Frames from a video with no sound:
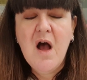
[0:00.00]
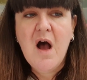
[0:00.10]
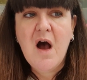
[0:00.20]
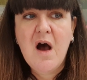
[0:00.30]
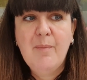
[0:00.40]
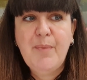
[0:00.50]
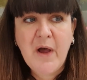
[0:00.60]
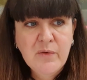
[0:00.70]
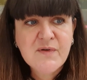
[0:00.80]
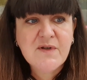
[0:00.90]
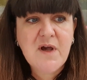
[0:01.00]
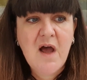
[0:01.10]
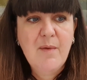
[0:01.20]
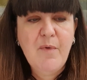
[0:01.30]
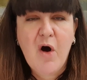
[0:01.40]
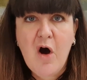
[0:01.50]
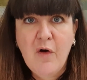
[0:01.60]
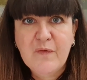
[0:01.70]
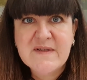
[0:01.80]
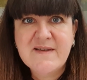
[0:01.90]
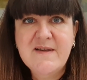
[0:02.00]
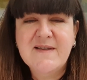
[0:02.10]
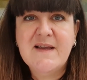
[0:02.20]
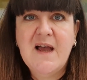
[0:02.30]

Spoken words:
our post offices